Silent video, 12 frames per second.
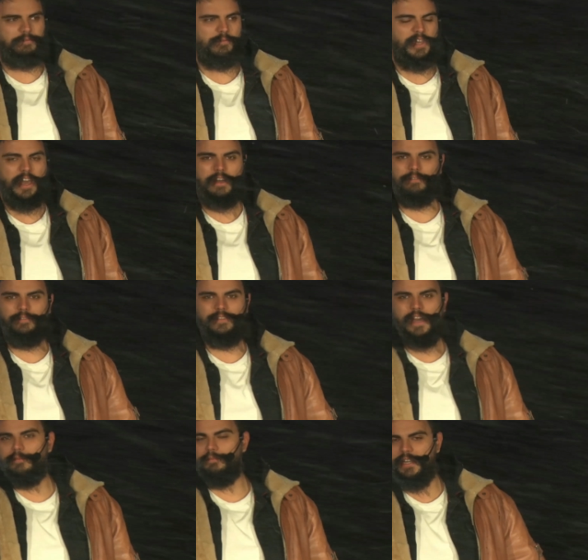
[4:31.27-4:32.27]
we have
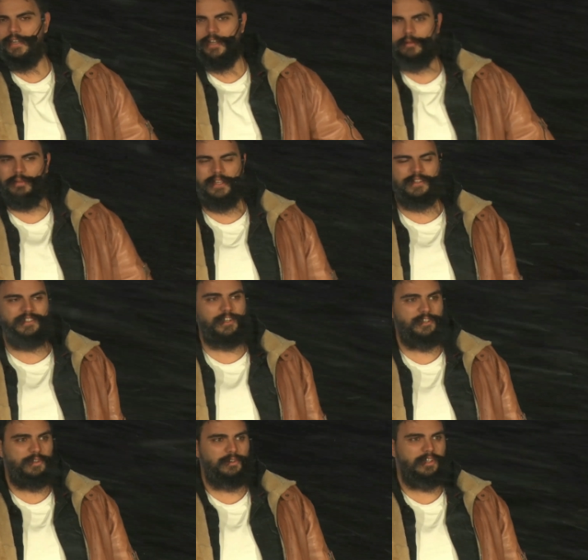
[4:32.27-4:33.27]
that many airplanes,
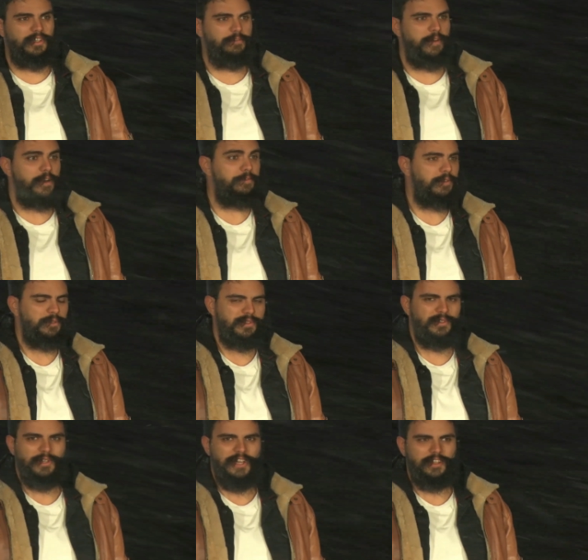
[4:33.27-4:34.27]
there's not enough airfields
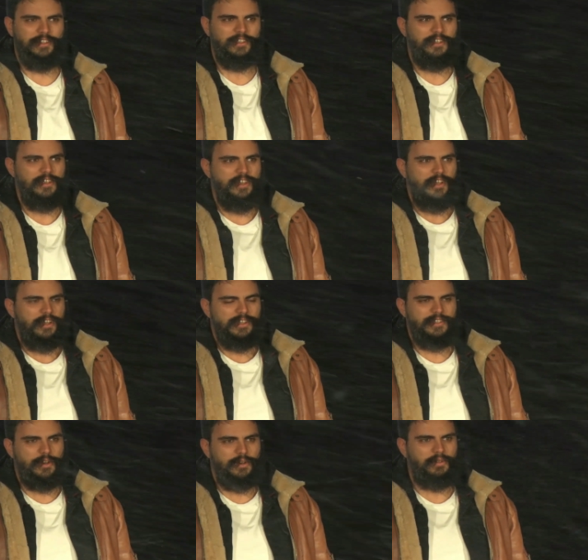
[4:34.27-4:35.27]
to land.
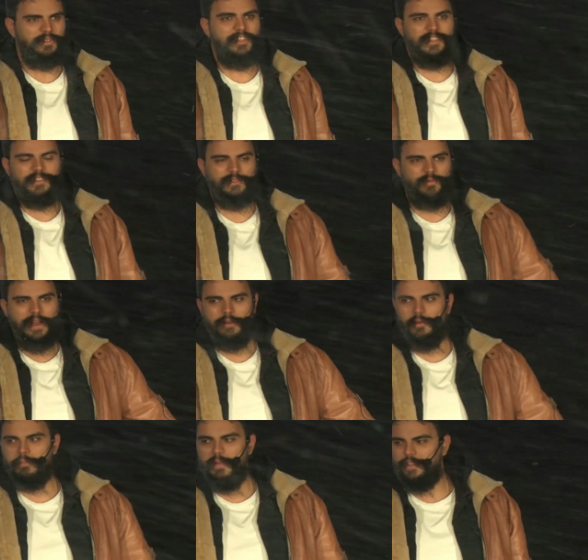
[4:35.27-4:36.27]
So this is why
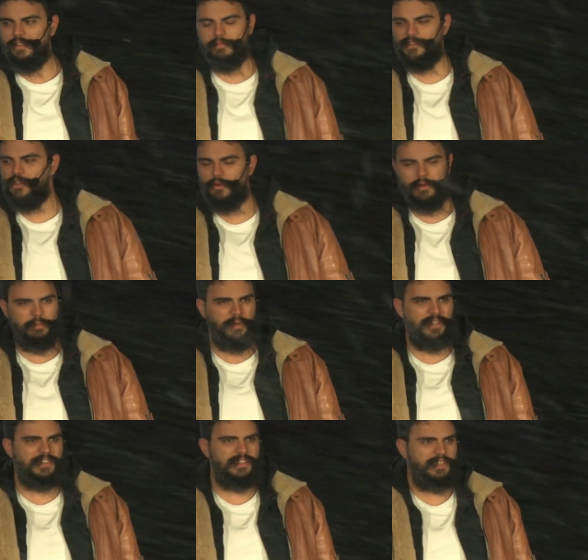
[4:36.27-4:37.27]
we made them so
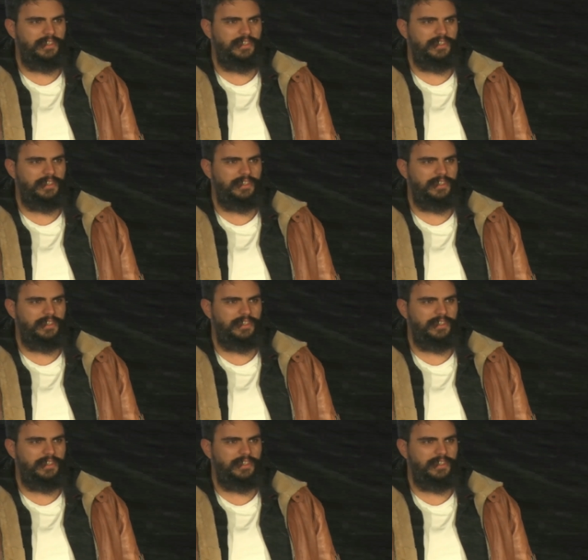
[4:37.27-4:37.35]
robust